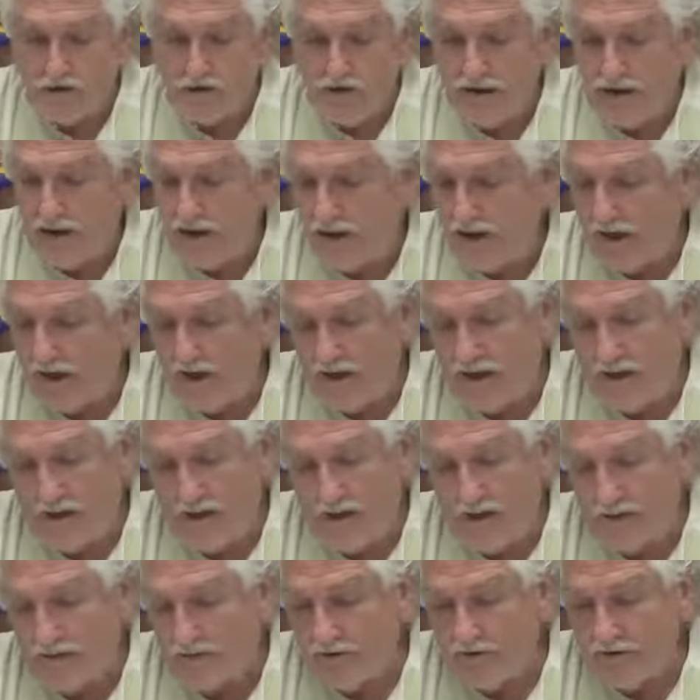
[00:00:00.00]
what,
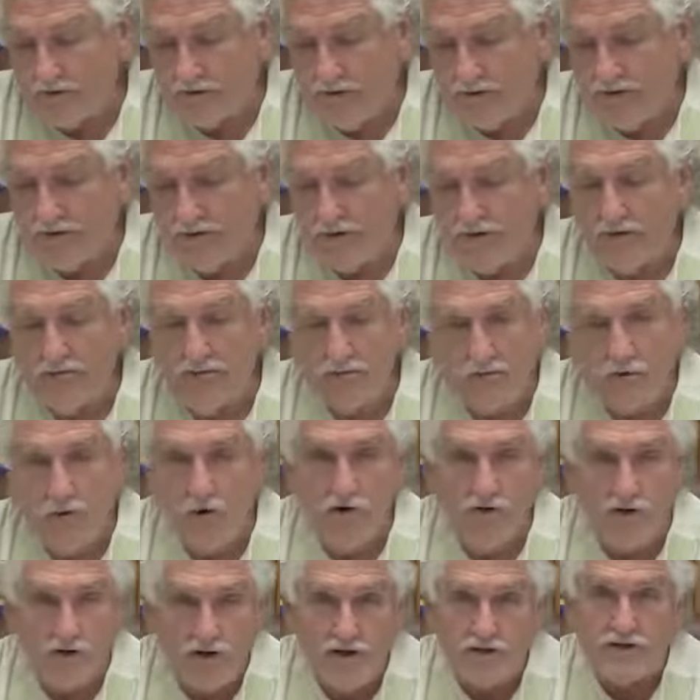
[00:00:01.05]

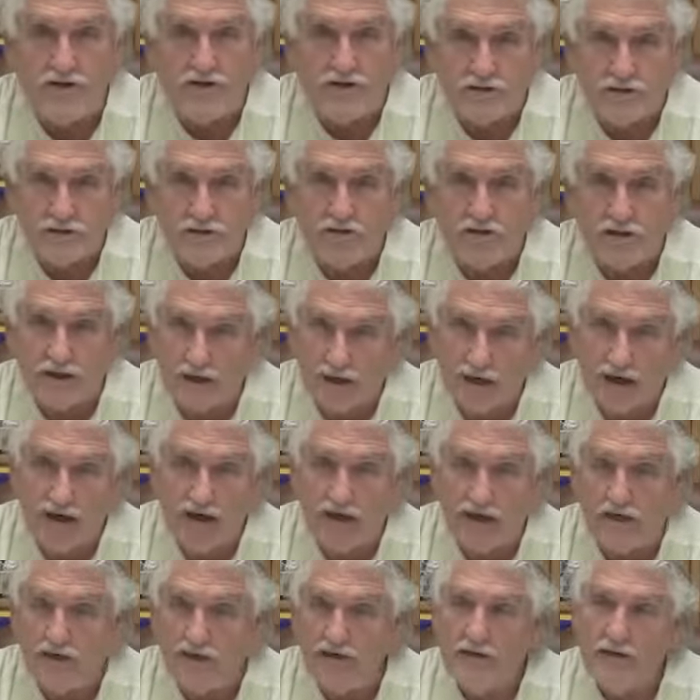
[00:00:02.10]
four theses was a
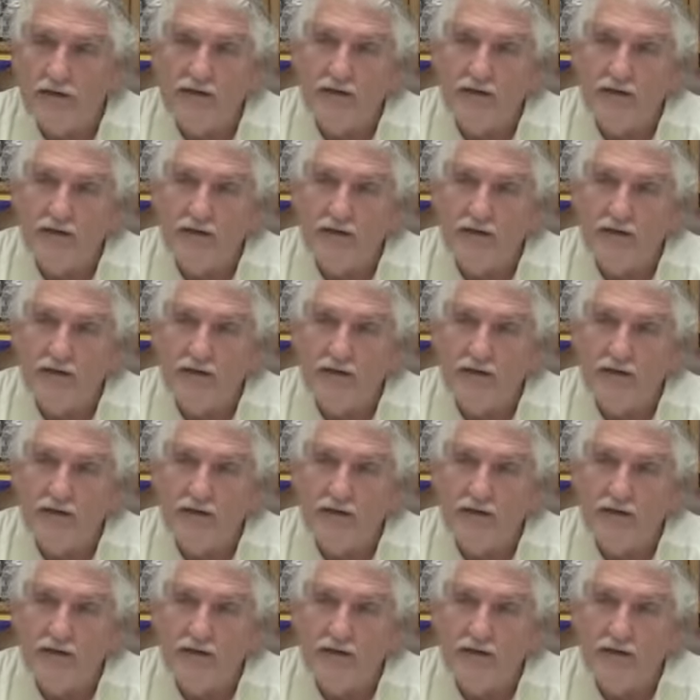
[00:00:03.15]
lot.